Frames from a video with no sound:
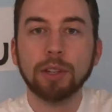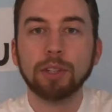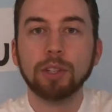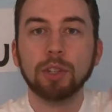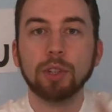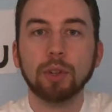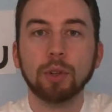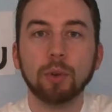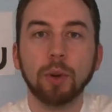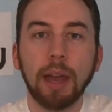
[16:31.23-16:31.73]

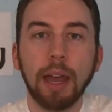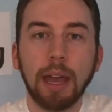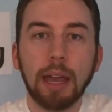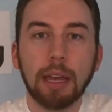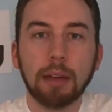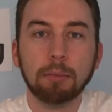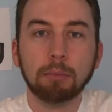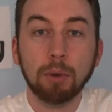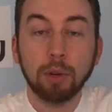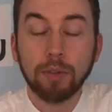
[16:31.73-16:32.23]
to a
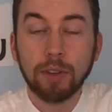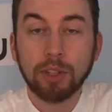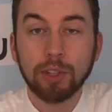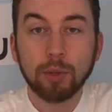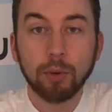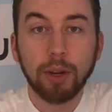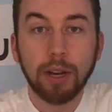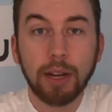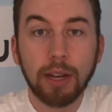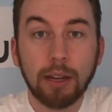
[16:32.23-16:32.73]
movie
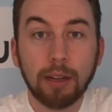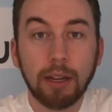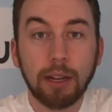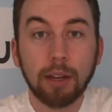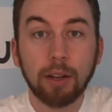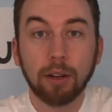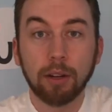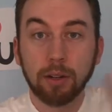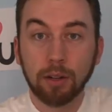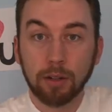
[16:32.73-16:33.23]
screening
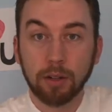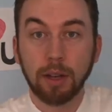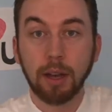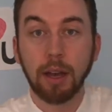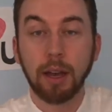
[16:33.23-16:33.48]
here